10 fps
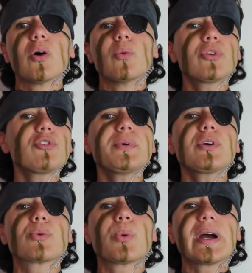would have been
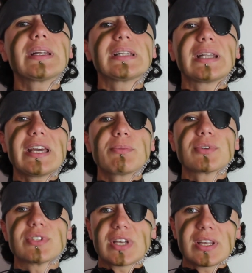quite
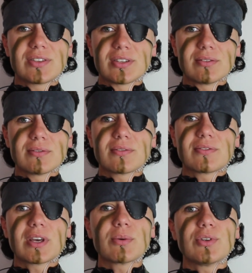labor-intensive if
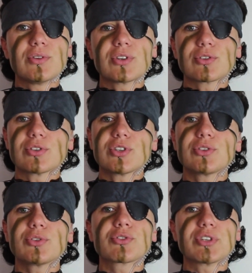they were using
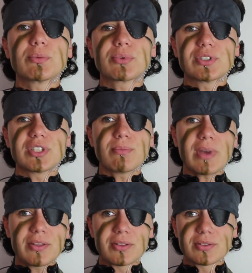traditional screen printing
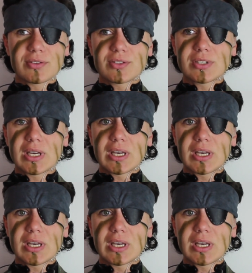methods.